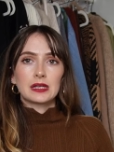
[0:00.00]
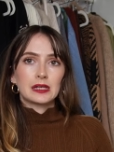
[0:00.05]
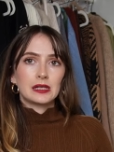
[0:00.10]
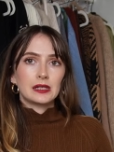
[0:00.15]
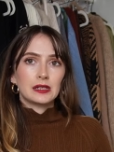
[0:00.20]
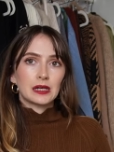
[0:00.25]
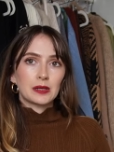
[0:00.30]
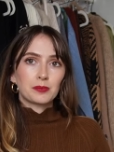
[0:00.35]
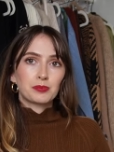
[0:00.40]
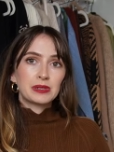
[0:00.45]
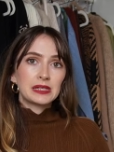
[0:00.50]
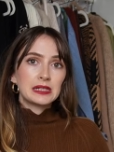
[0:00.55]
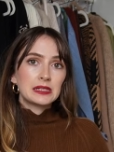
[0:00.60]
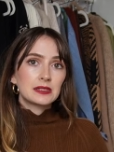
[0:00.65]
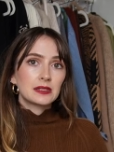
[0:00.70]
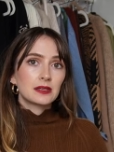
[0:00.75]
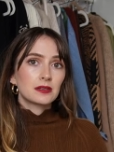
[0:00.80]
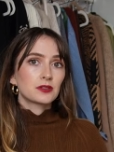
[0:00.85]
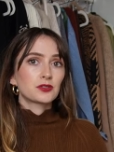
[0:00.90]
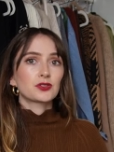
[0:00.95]
any like
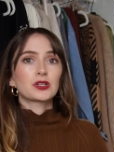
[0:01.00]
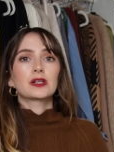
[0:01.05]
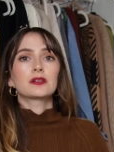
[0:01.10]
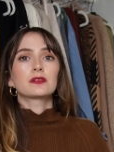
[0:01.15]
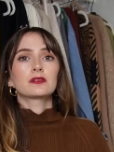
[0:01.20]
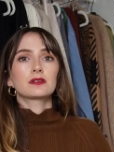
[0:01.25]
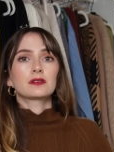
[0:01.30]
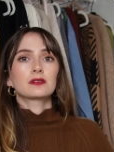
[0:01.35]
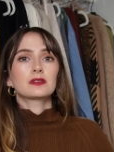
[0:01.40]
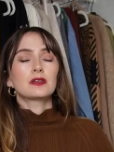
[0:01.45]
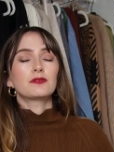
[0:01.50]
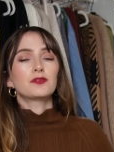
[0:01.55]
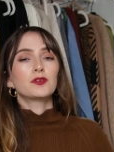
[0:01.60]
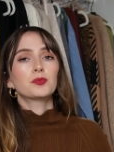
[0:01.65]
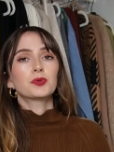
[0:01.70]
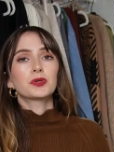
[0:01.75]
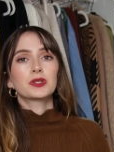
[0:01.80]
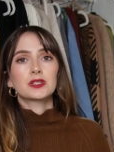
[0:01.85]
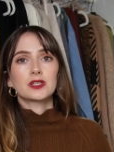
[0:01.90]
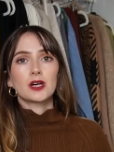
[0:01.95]
pleating in the trousers, if you
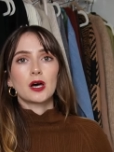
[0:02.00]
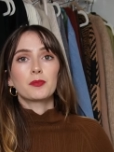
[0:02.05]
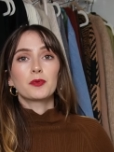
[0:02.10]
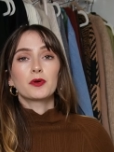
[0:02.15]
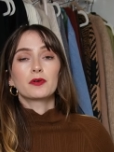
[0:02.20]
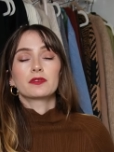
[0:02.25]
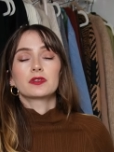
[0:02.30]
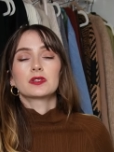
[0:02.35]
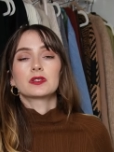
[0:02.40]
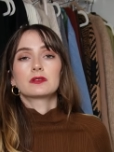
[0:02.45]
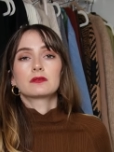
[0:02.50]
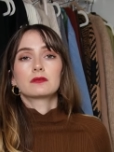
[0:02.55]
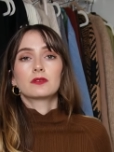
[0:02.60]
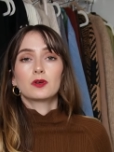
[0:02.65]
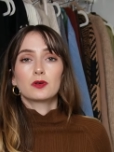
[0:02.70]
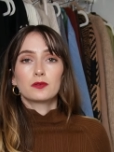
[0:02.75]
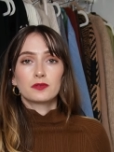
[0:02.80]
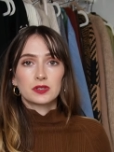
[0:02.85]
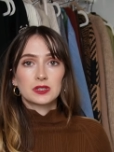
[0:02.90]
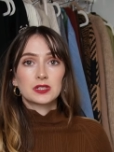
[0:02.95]
put a top over
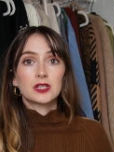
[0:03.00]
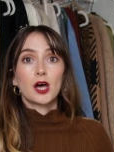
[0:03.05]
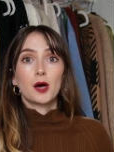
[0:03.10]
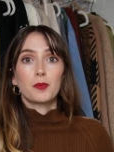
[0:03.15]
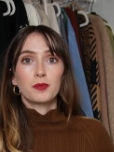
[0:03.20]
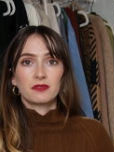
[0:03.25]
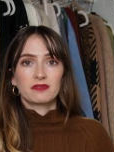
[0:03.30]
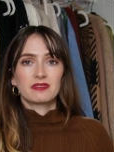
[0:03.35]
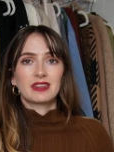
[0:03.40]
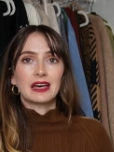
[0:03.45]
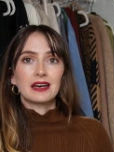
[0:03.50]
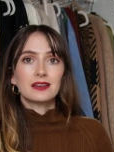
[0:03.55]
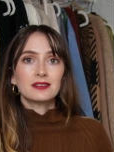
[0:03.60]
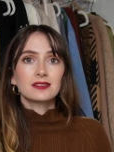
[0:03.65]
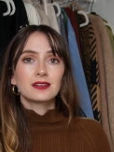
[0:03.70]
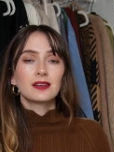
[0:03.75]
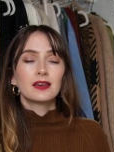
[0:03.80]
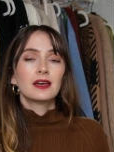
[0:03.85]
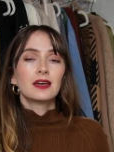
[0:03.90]
the top of that,